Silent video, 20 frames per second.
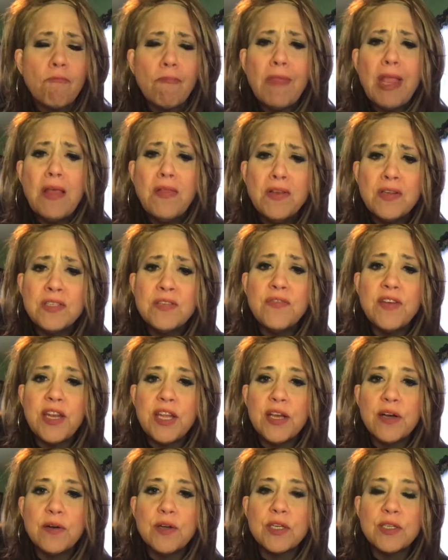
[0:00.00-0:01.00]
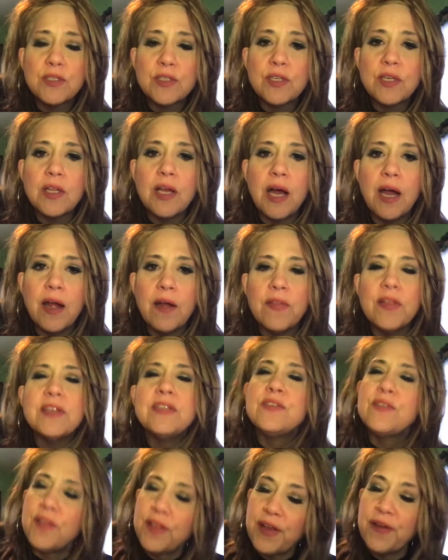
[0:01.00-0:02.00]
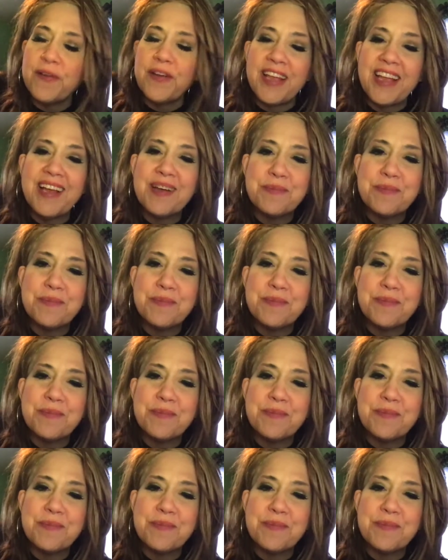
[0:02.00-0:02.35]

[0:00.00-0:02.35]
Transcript: This theory